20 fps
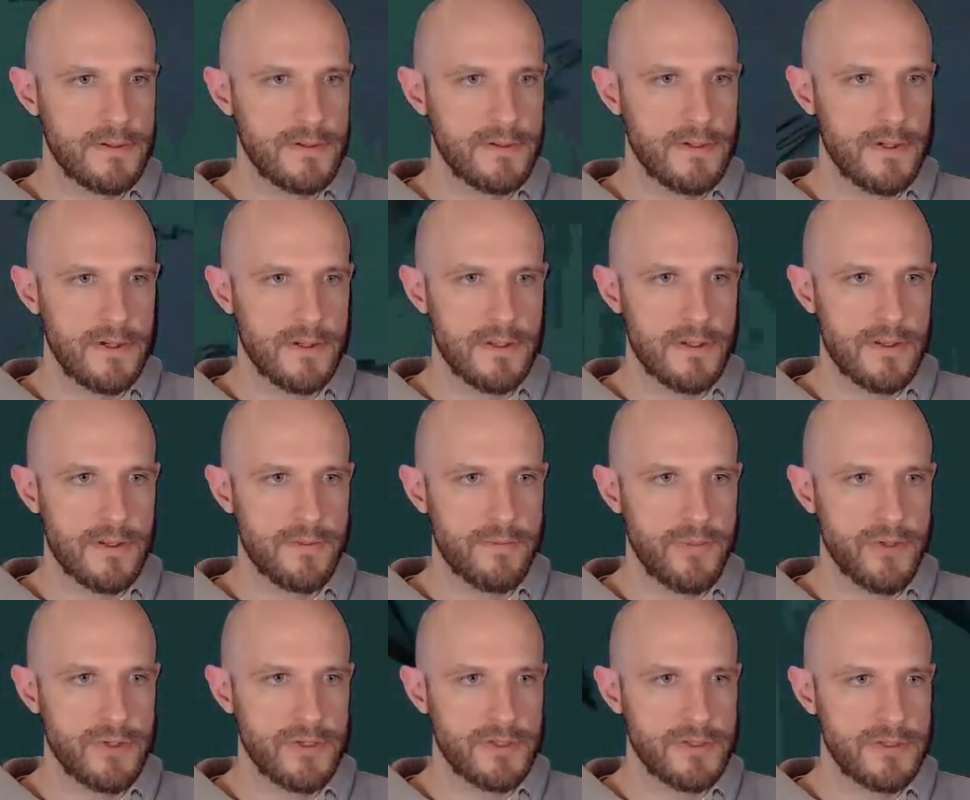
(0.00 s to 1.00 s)
None of this is
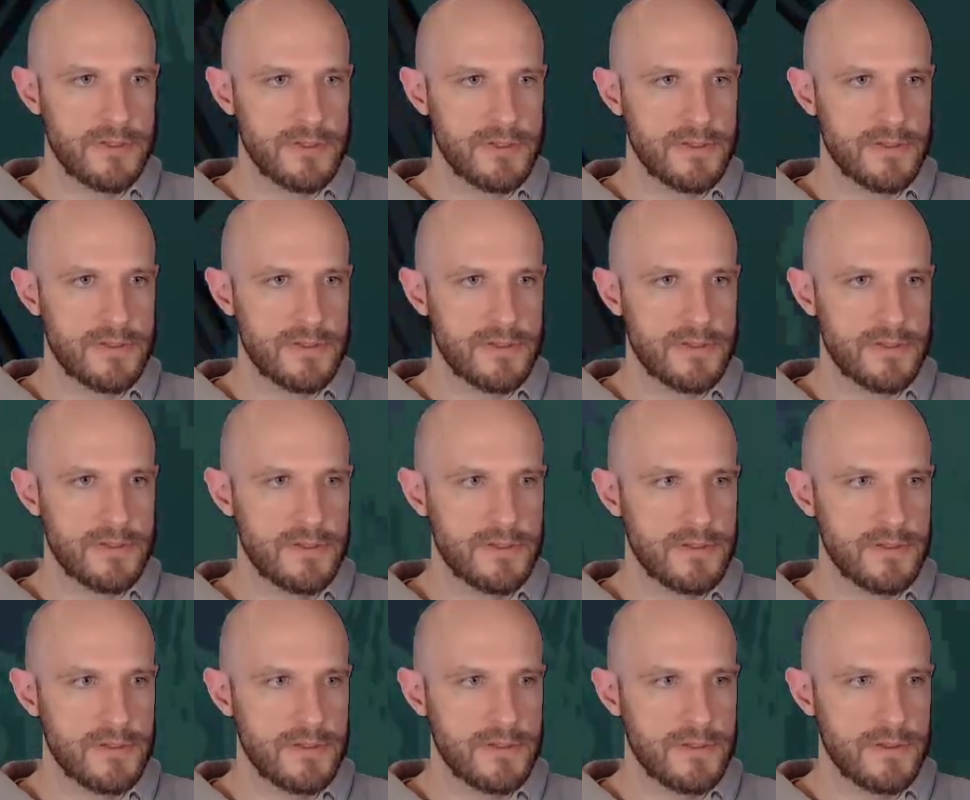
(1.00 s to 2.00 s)
bushes.
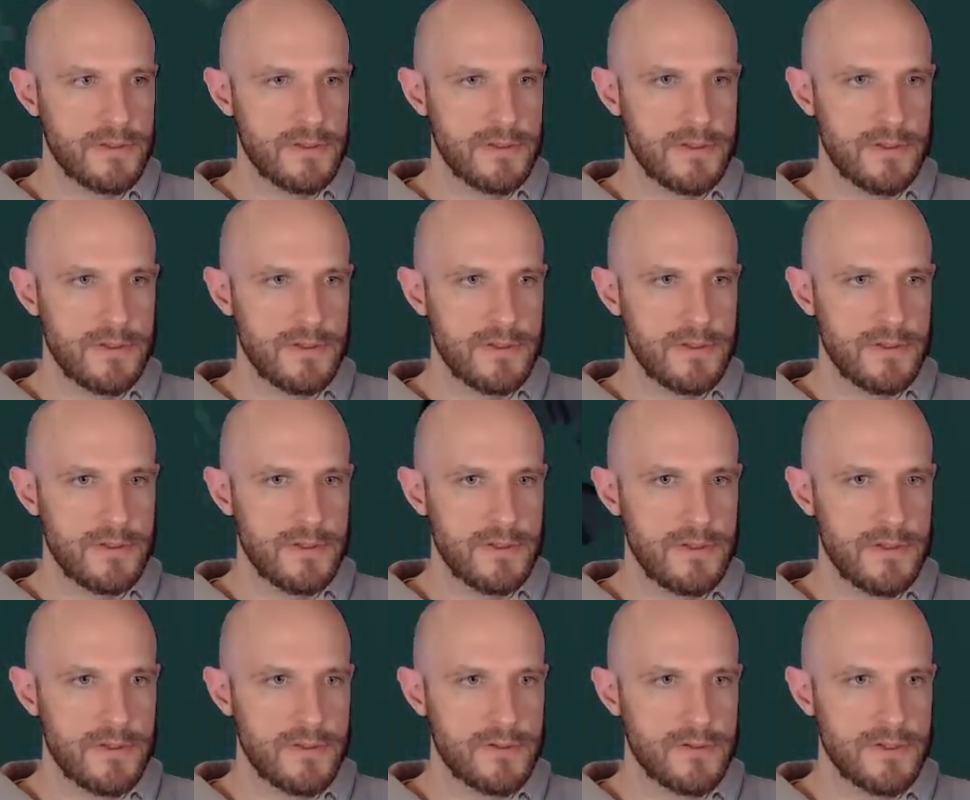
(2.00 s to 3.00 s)

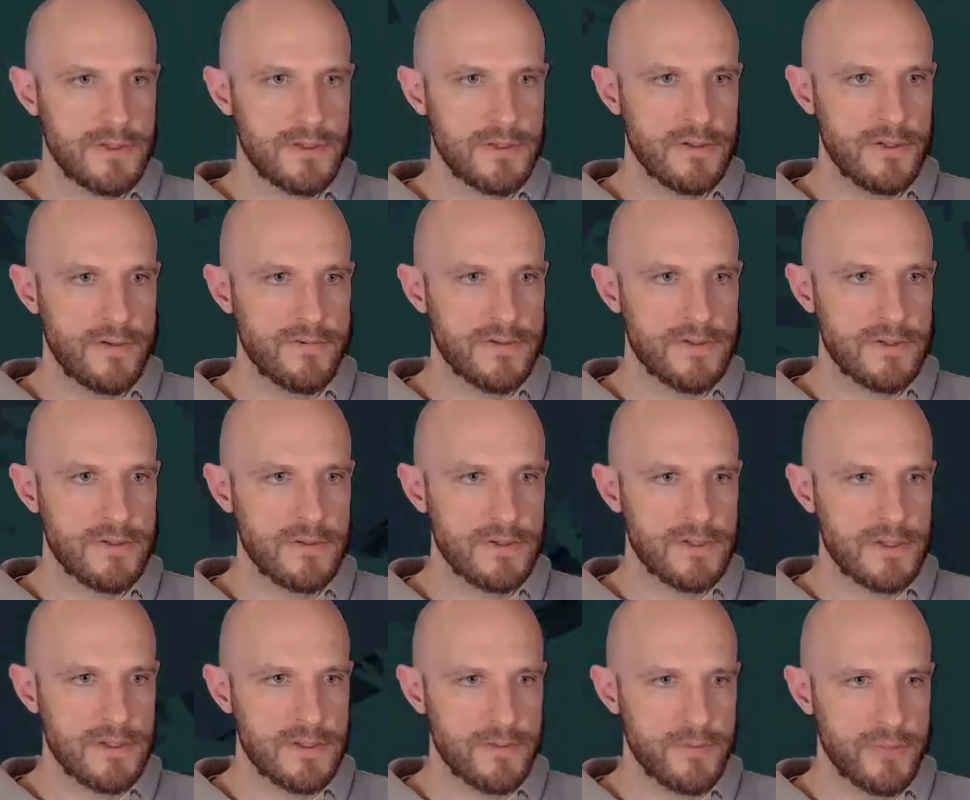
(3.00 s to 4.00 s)
These trees don't have stones.
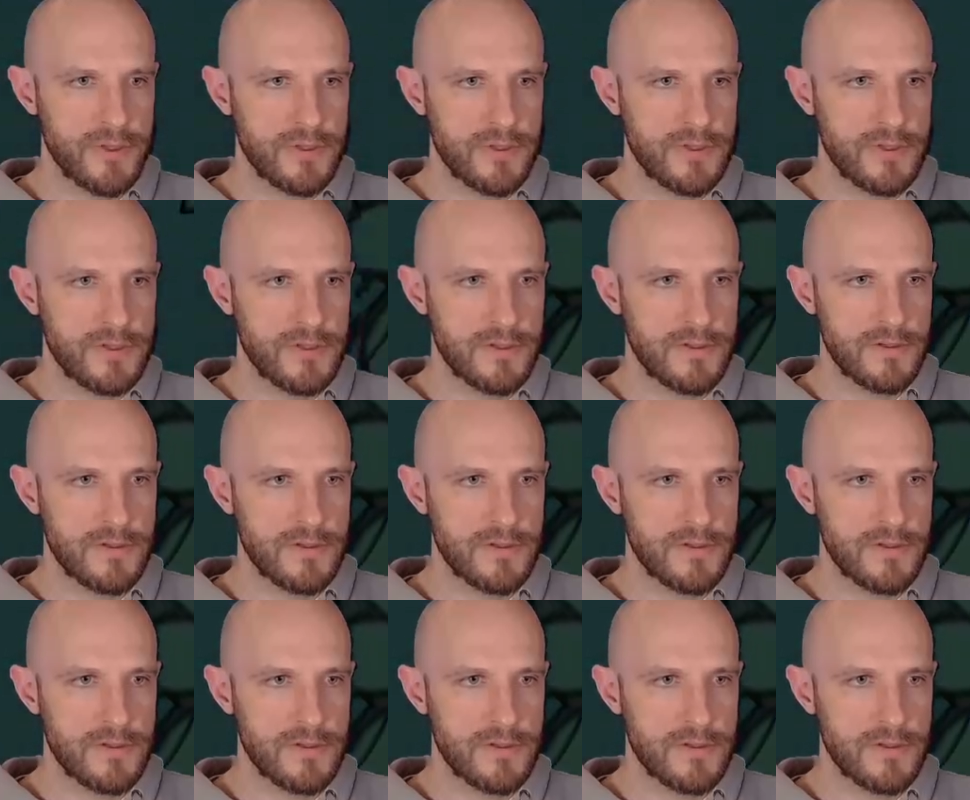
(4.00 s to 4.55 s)
Here's a bush.